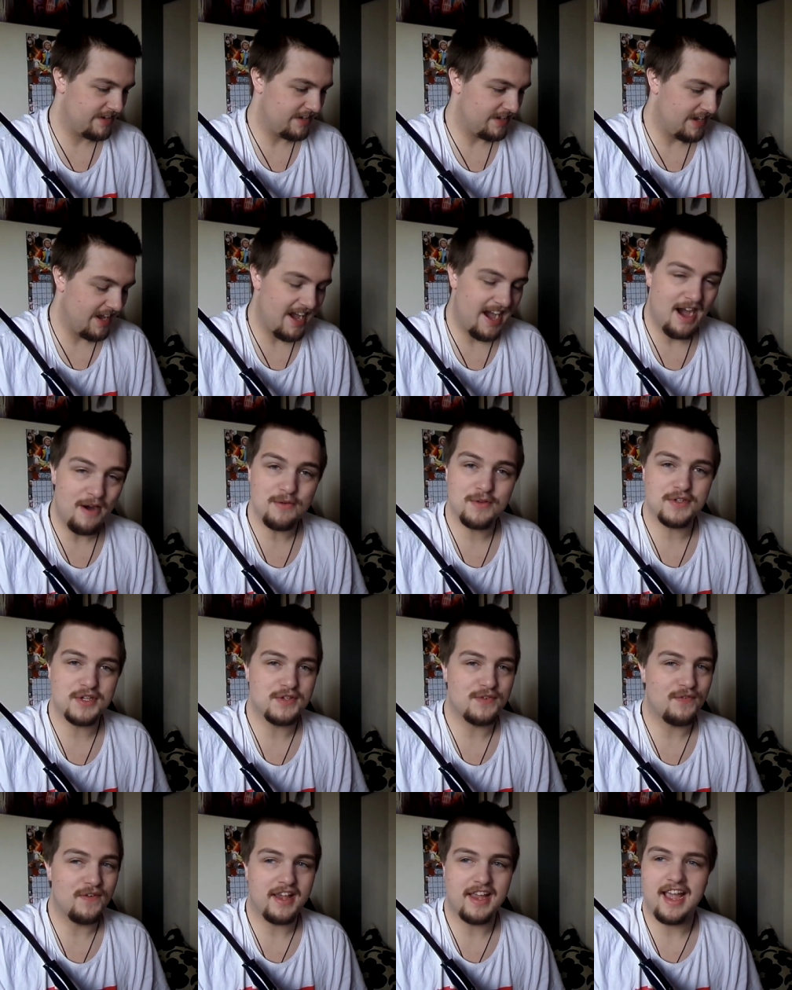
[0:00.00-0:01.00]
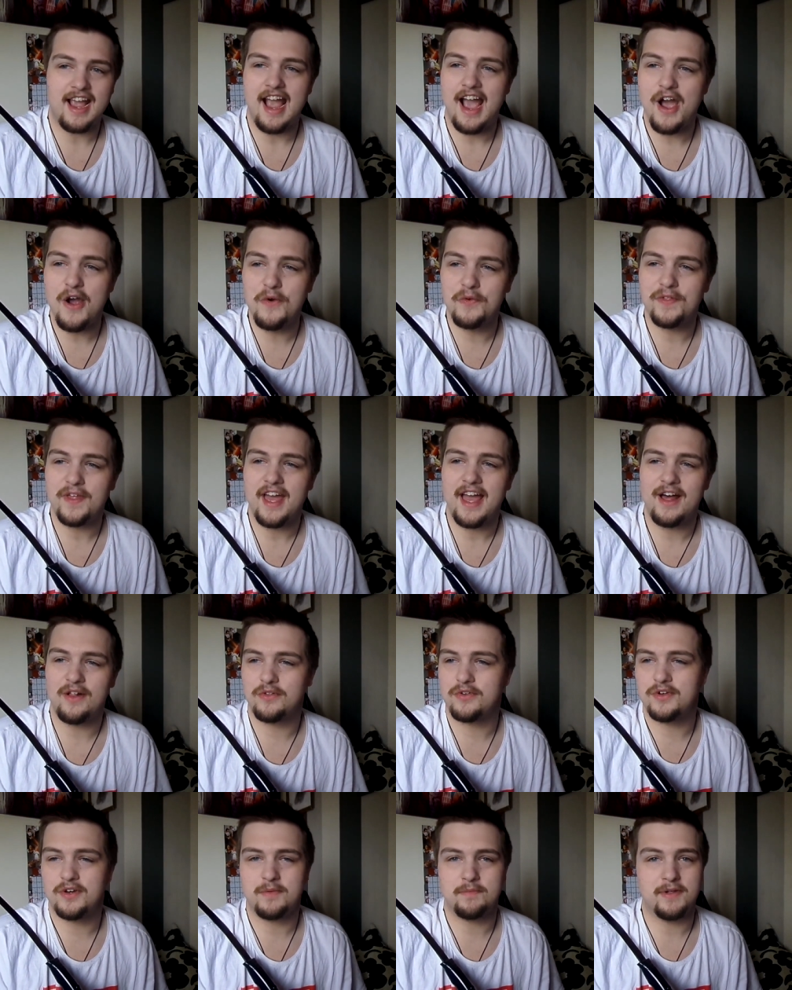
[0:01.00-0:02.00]
yeah, I was just thinking, who the hell
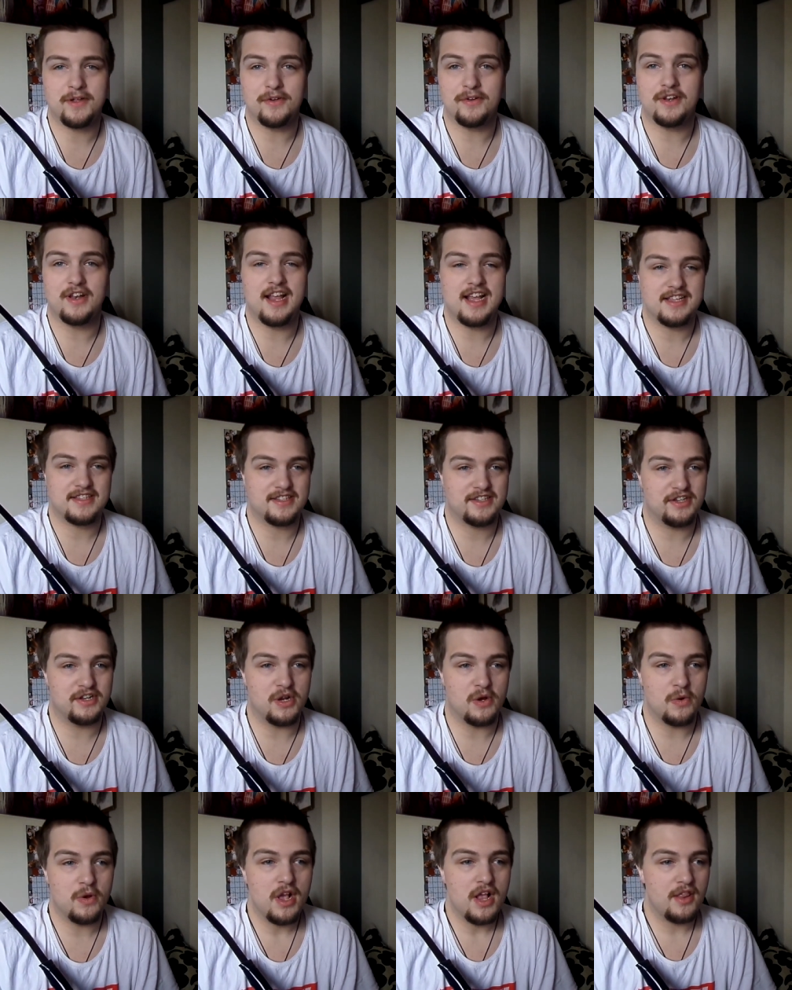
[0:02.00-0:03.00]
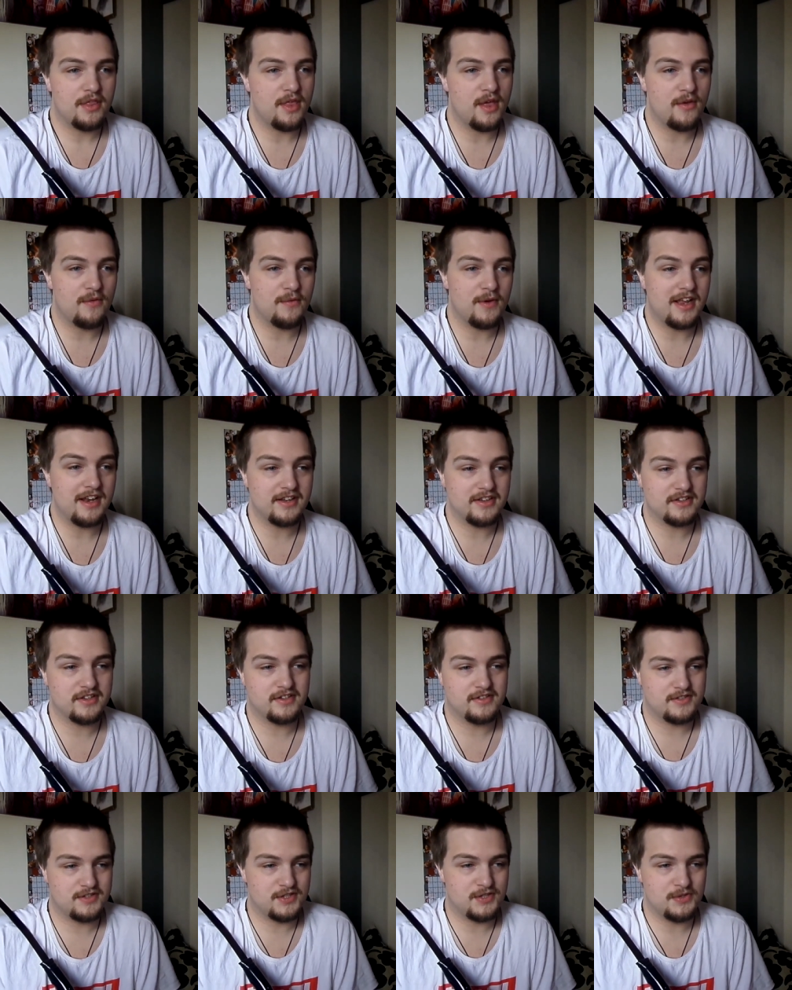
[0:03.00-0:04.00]
could it be? Unless, you know, they
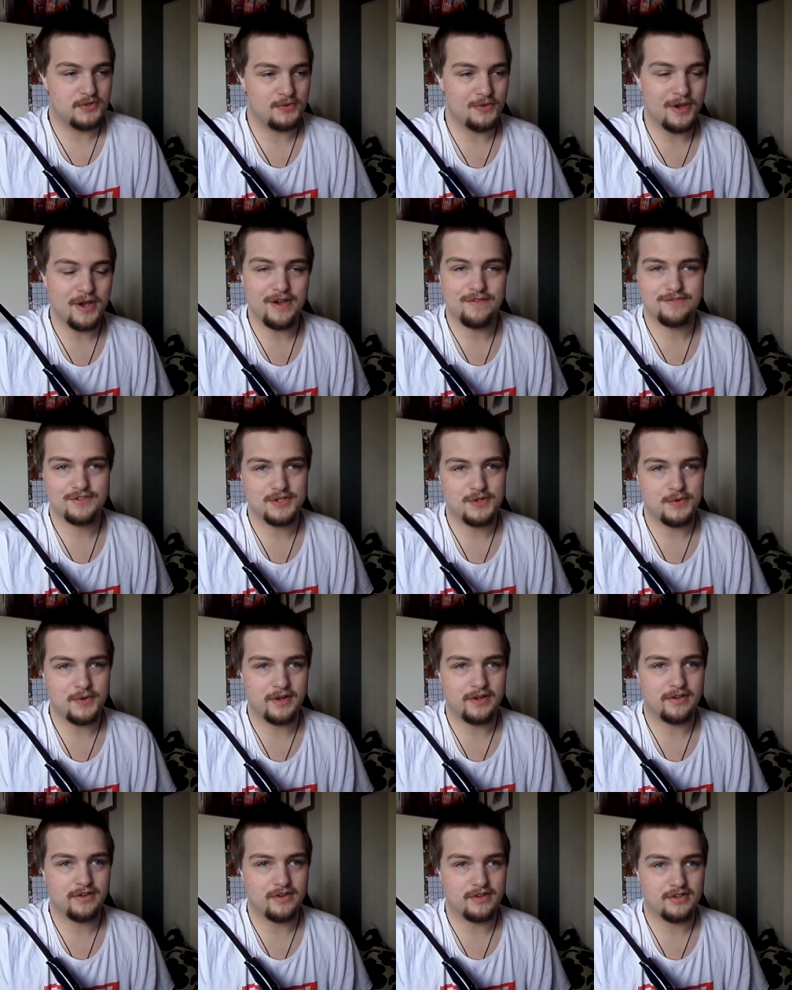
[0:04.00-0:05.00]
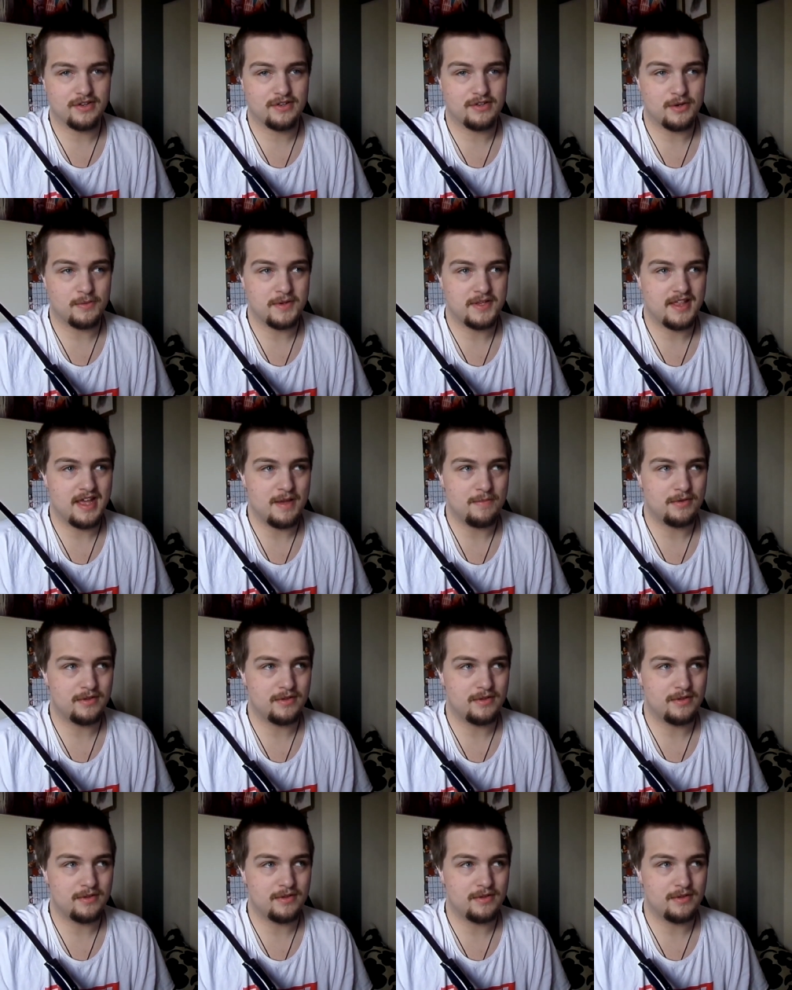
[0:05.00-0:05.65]
went to Earth two and got Tommy there.